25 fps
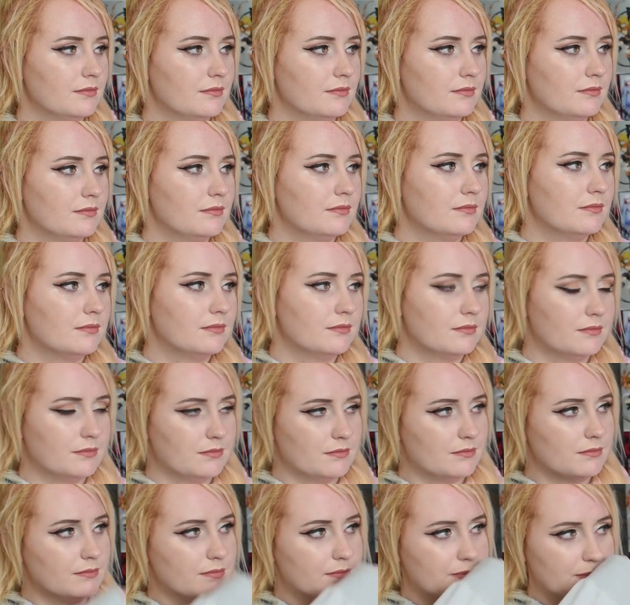
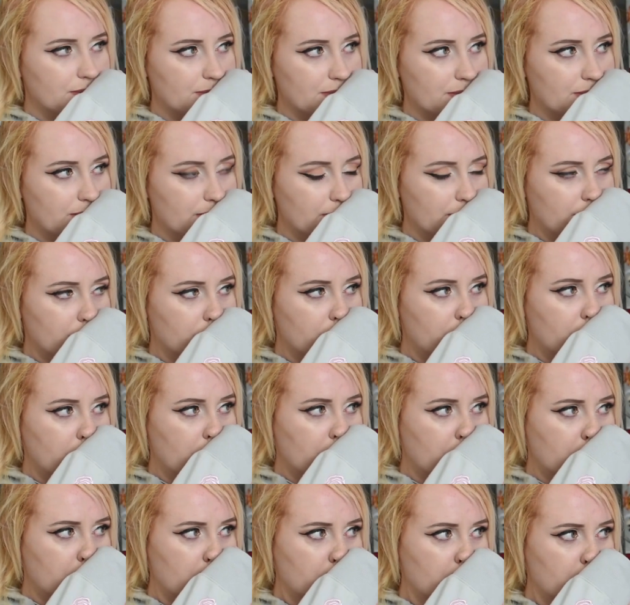
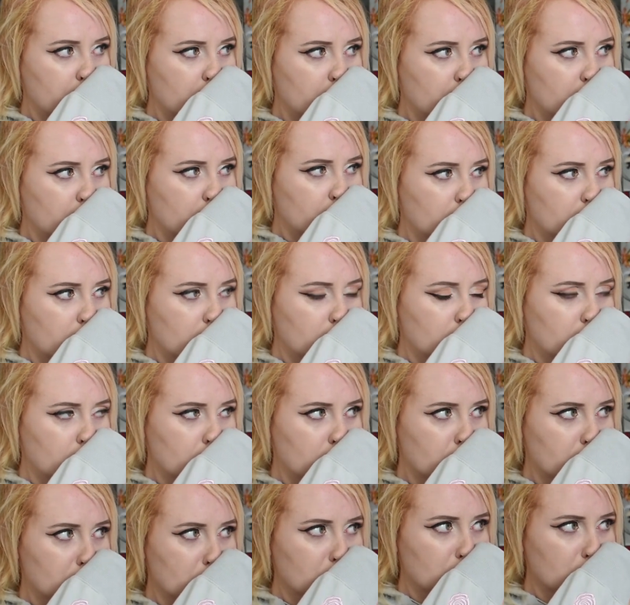
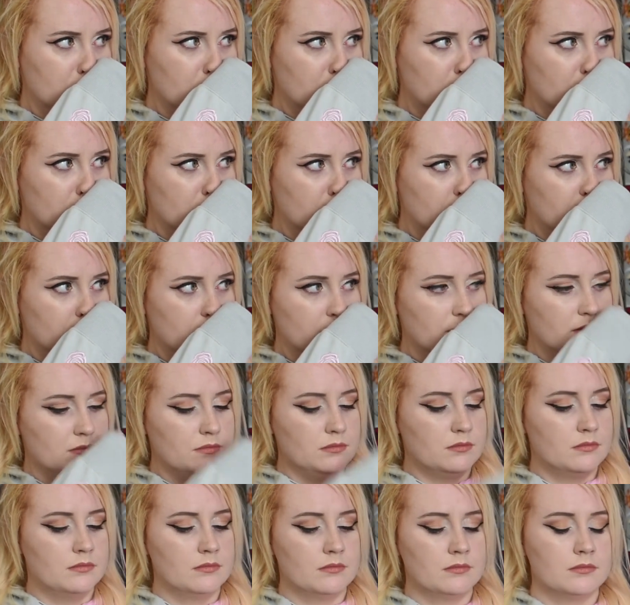
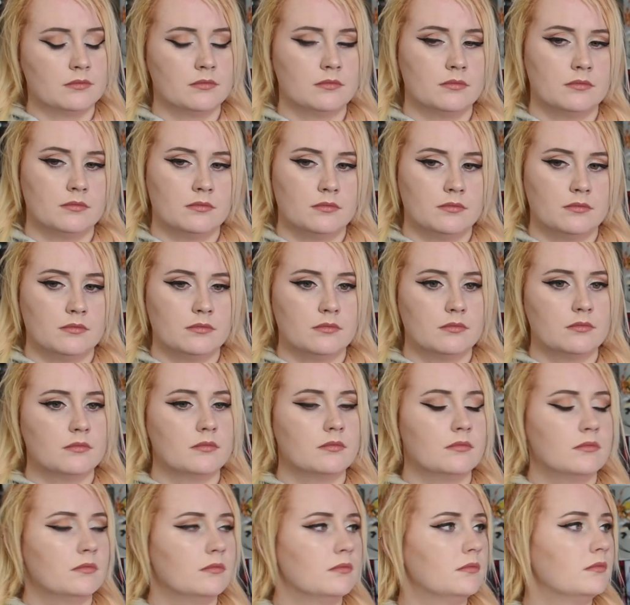
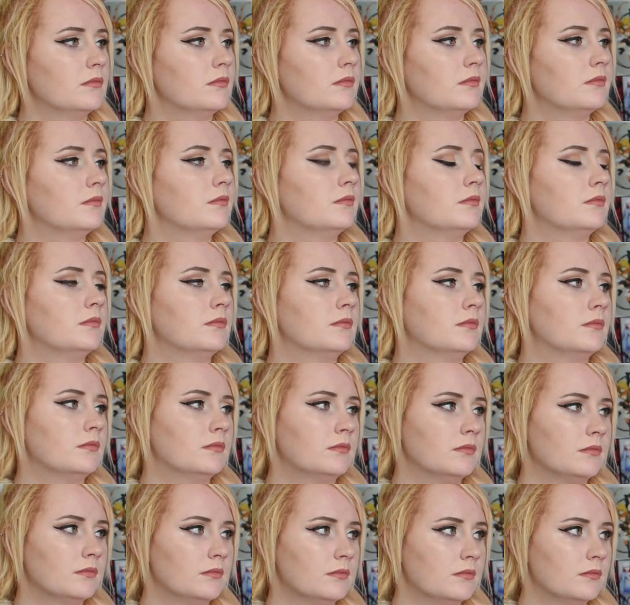
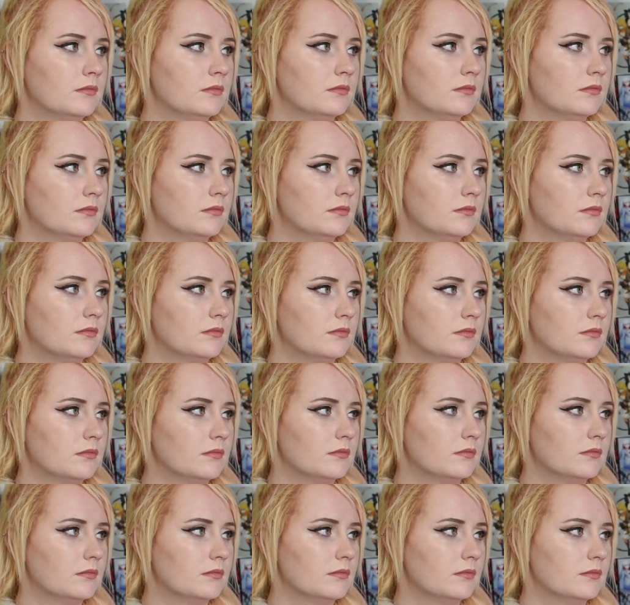
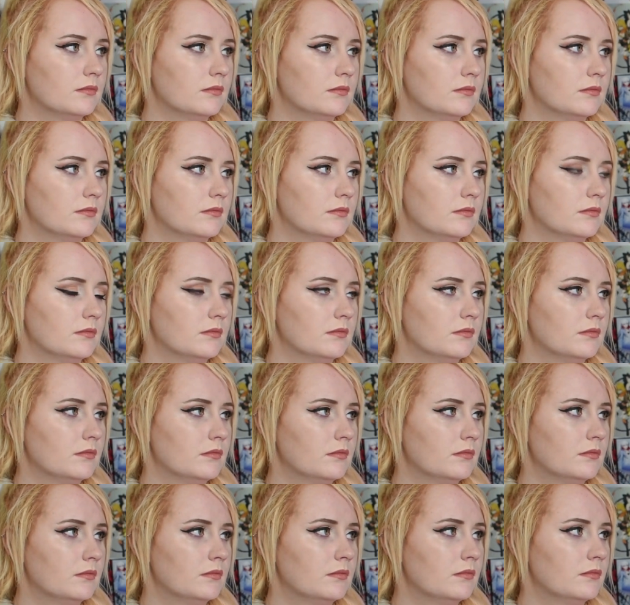No words are spoken by the person on screen.